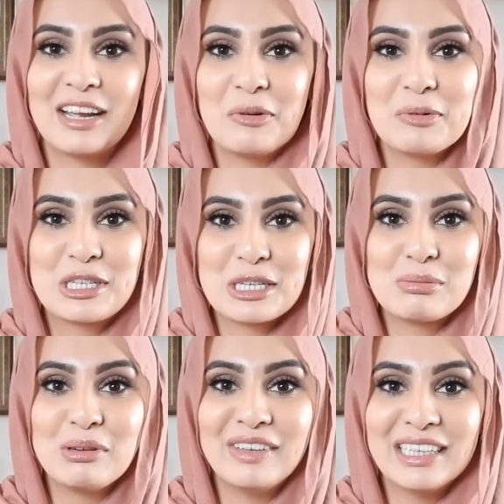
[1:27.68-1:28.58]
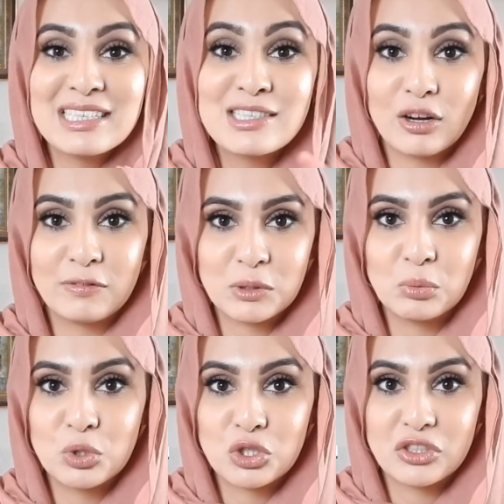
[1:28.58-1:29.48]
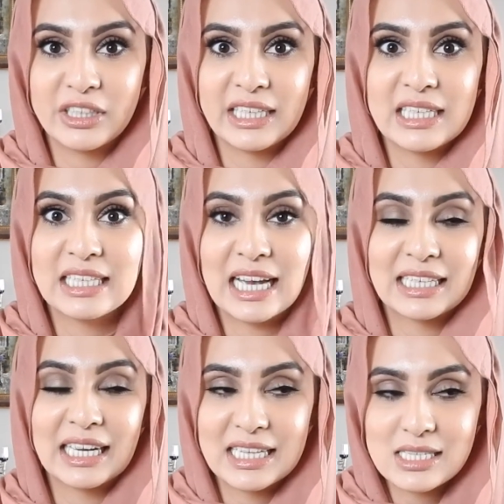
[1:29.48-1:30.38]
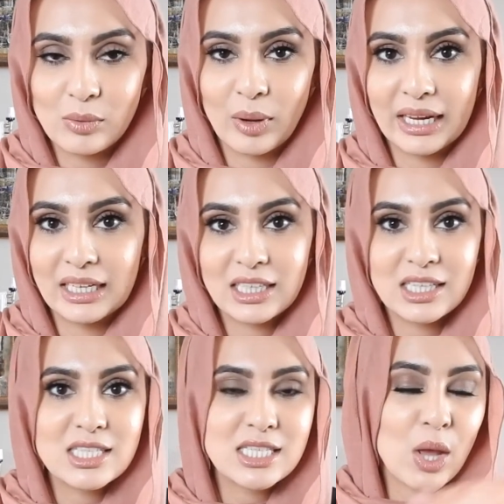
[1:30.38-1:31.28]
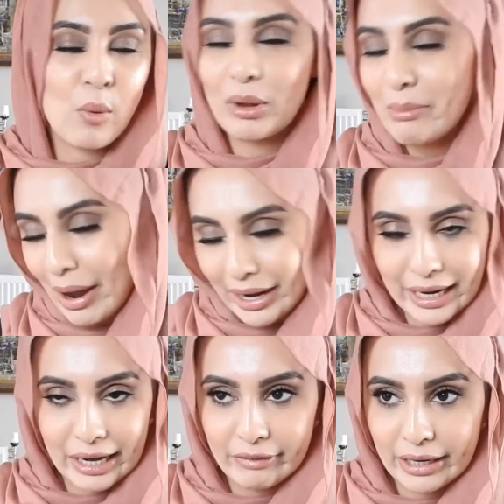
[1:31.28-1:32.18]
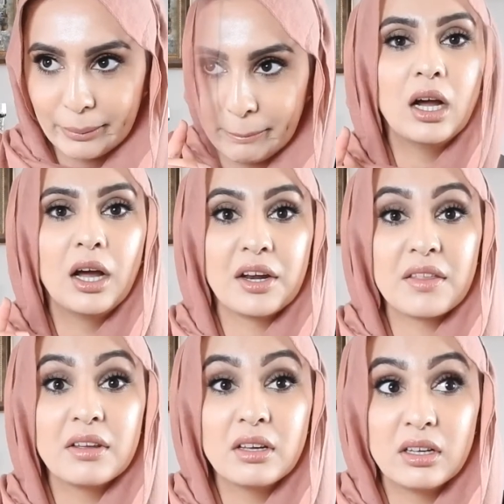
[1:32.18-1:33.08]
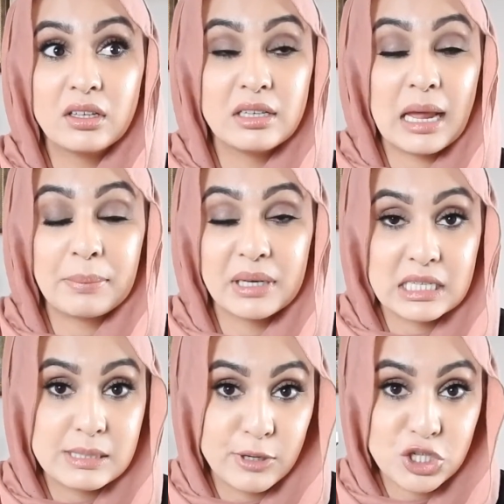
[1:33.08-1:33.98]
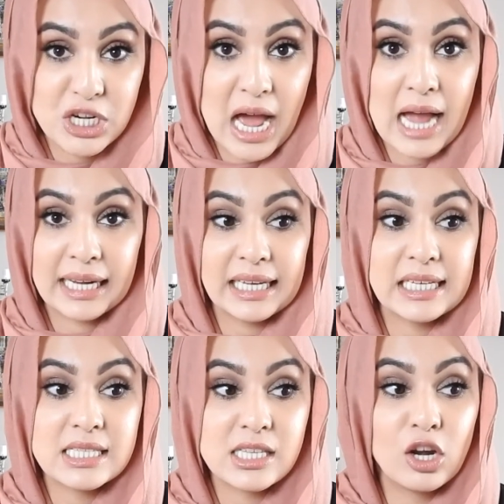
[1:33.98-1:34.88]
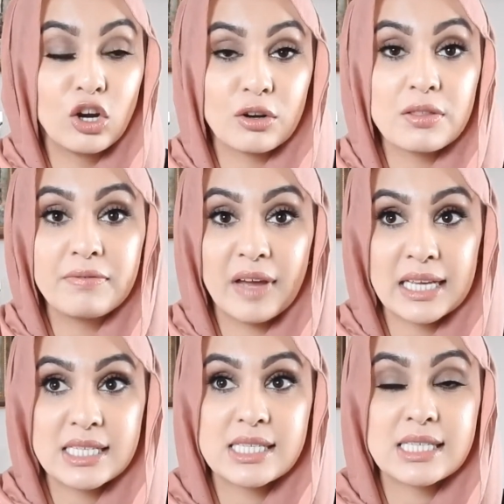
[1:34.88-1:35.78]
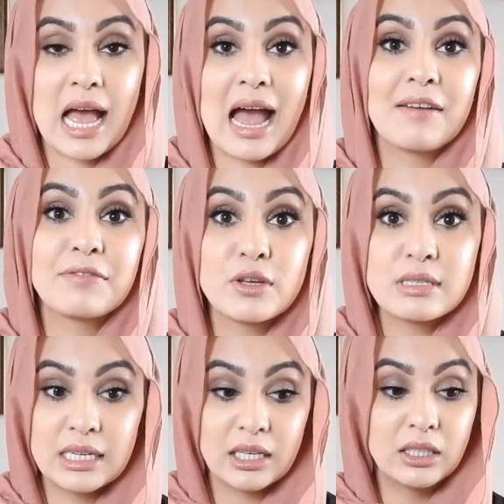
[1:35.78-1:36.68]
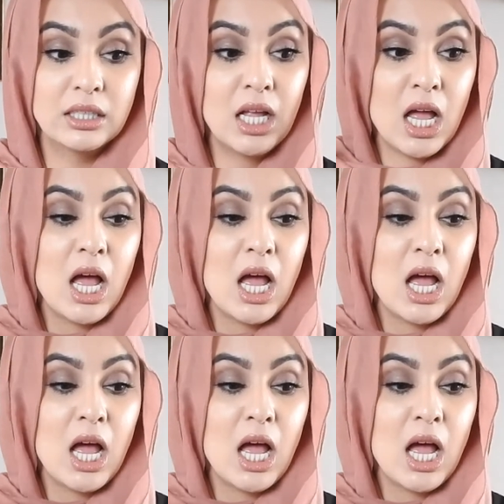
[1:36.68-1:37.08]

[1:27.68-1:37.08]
it will just be really soft and watery. Yahya is awake, so we might hear him. Another nappy explosion hack is a lot of the vests have those little